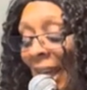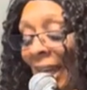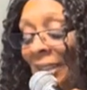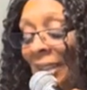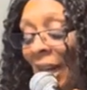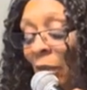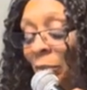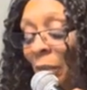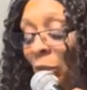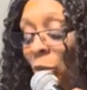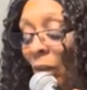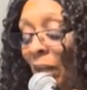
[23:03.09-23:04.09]
like I said, I was
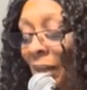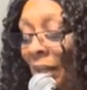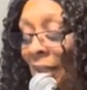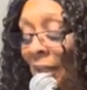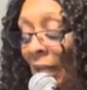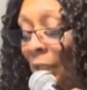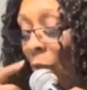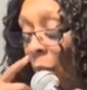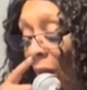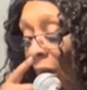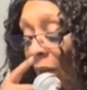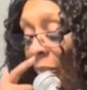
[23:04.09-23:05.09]
about 20 minutes late to
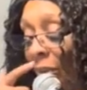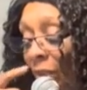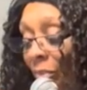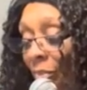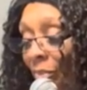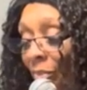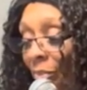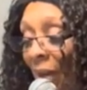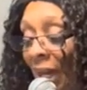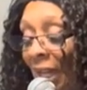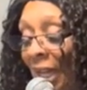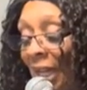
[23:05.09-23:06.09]
work, but
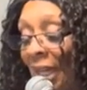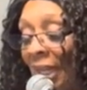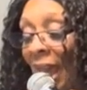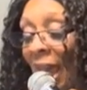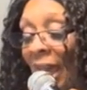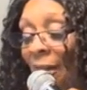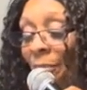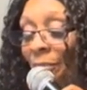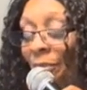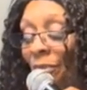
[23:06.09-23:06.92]
by the end of that,